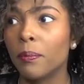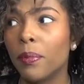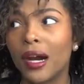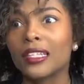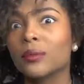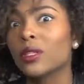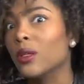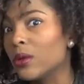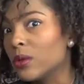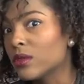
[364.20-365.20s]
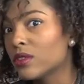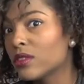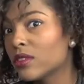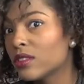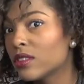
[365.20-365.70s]
Buy some clothes.
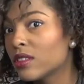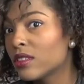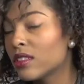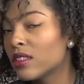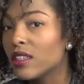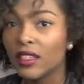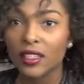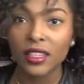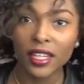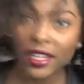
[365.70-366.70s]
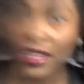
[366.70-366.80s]
There you